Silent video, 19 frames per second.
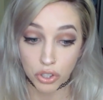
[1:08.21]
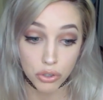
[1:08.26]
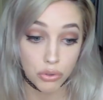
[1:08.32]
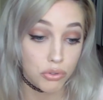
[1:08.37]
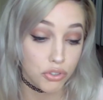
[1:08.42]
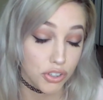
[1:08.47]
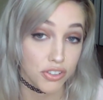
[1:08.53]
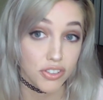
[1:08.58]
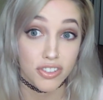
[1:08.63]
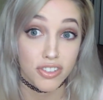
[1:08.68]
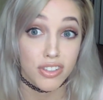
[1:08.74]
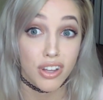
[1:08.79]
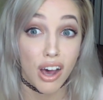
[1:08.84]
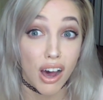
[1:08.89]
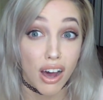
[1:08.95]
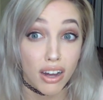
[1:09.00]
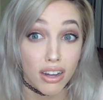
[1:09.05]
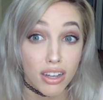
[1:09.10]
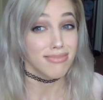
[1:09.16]
you just
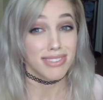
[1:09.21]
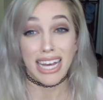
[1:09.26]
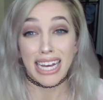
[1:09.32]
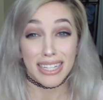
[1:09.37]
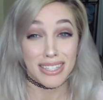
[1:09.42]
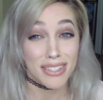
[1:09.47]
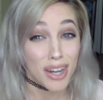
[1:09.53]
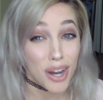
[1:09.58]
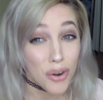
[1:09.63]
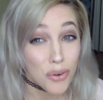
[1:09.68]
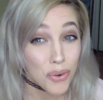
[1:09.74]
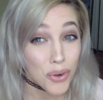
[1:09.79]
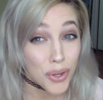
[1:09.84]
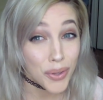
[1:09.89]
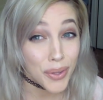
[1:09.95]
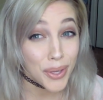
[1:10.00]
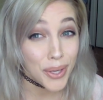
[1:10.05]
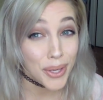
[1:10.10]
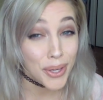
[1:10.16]
suck, that's not
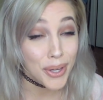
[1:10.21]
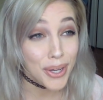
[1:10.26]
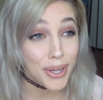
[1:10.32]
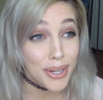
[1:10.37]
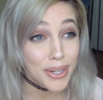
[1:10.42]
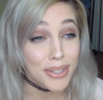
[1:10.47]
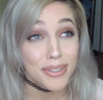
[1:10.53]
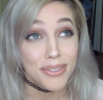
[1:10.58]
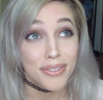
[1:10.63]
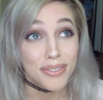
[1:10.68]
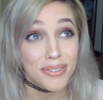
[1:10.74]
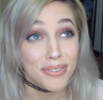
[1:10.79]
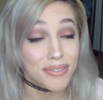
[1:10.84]
really good.